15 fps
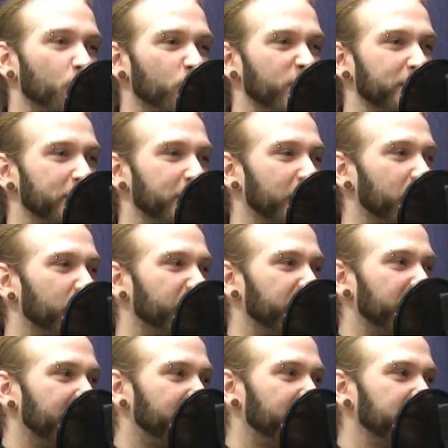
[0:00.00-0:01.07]
we put on
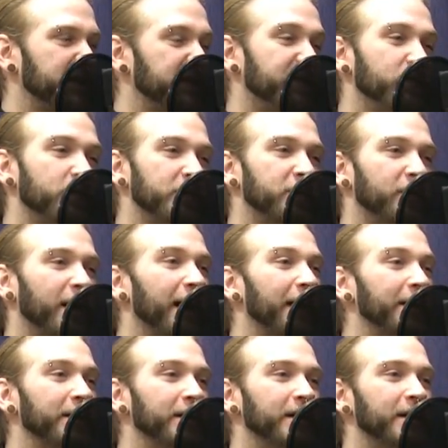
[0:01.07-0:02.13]
for that crazy foodie
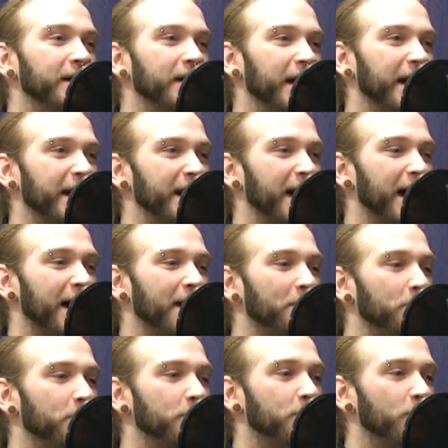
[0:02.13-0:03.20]
crowd, and
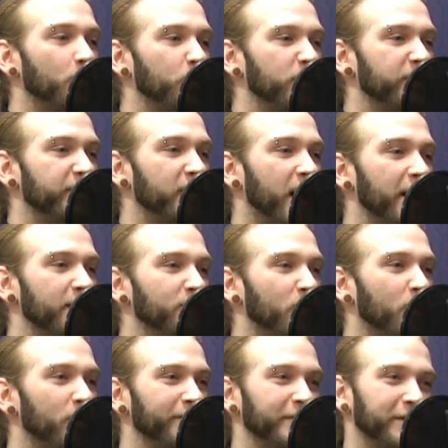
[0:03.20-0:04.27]
we've gotten
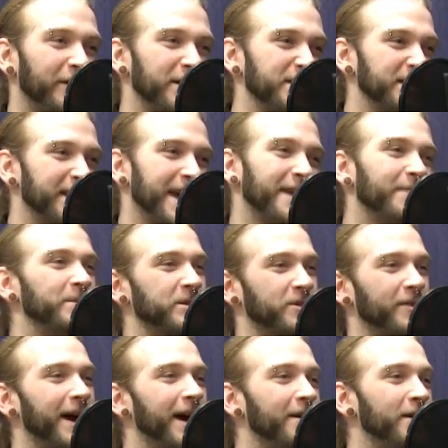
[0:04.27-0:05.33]
more of the crazy cannabis
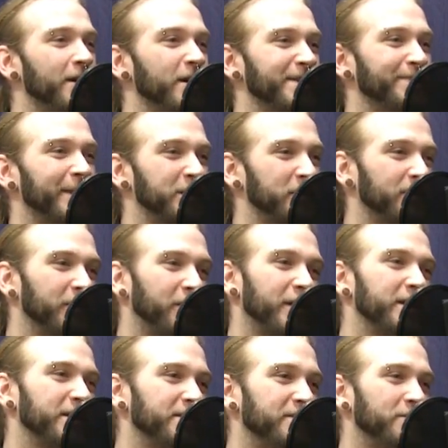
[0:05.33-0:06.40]
crowd and not as much of the
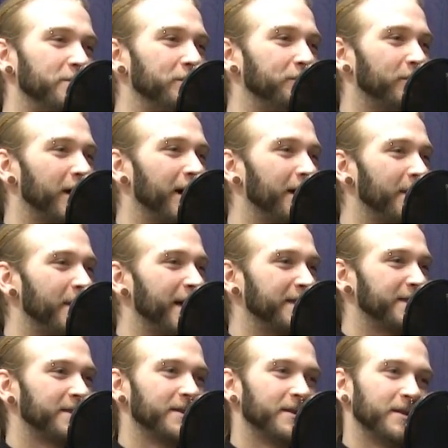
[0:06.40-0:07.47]
crazy foodie crowd, and
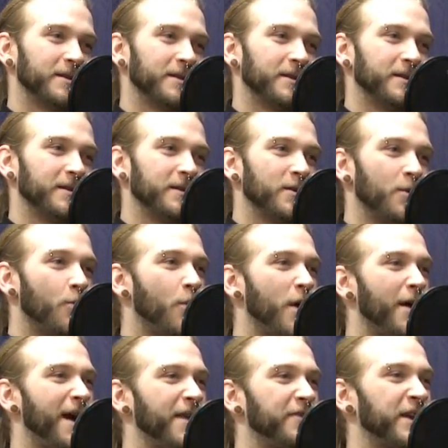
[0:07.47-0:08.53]
that's
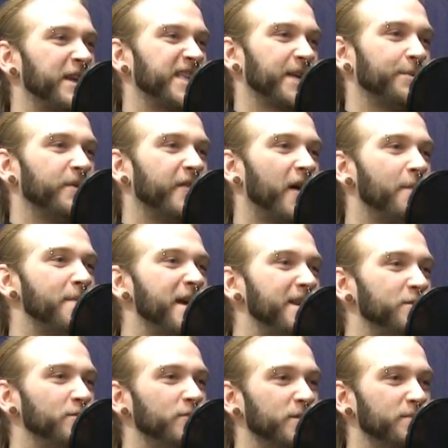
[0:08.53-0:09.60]
where I think some of our
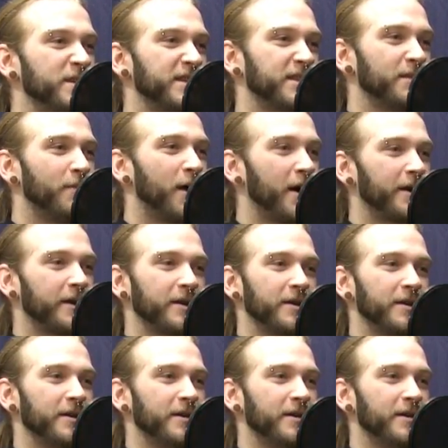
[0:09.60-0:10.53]
menus miss the mark.